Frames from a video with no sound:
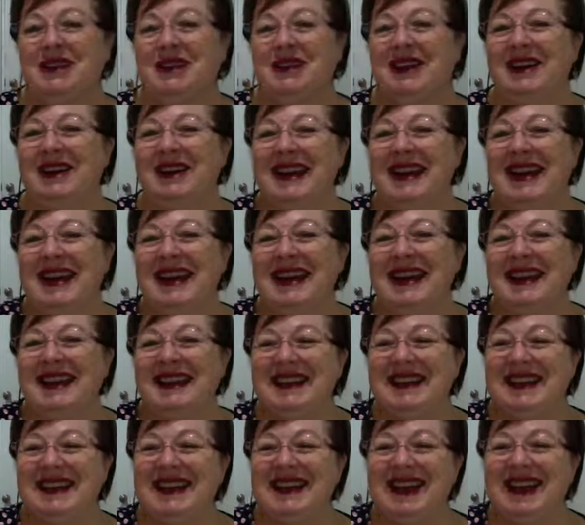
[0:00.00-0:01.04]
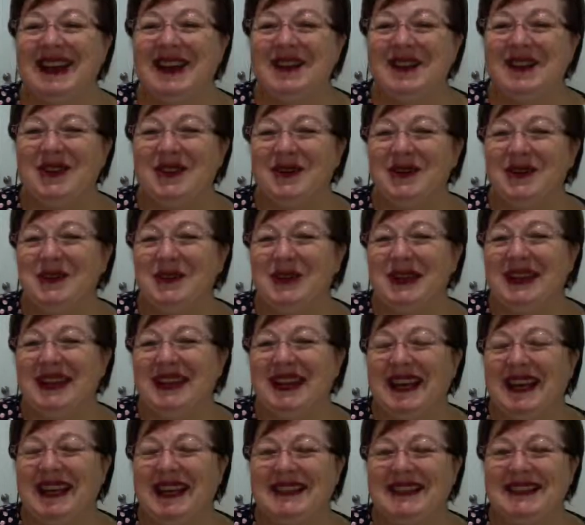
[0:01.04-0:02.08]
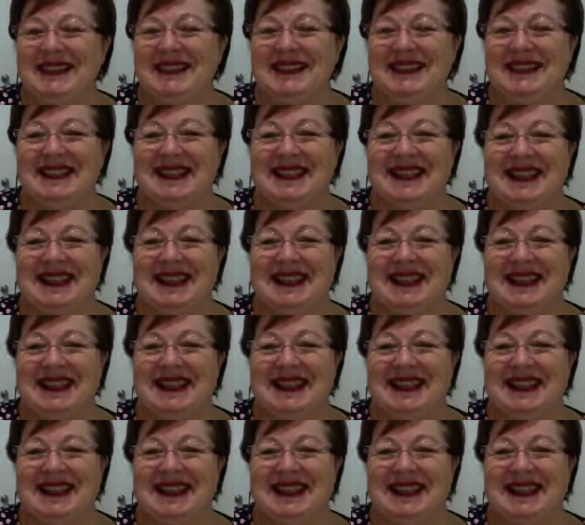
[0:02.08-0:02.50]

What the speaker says: Okay? Have a good weekend,